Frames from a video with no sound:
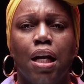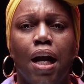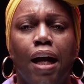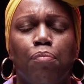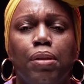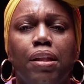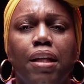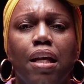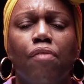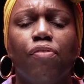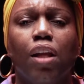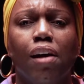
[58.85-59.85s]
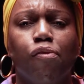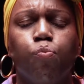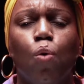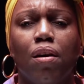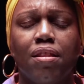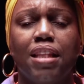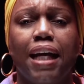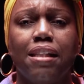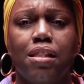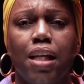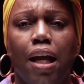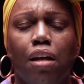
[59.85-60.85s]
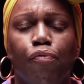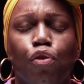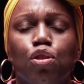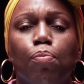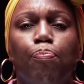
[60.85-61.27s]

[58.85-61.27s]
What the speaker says: I believe love won that day for the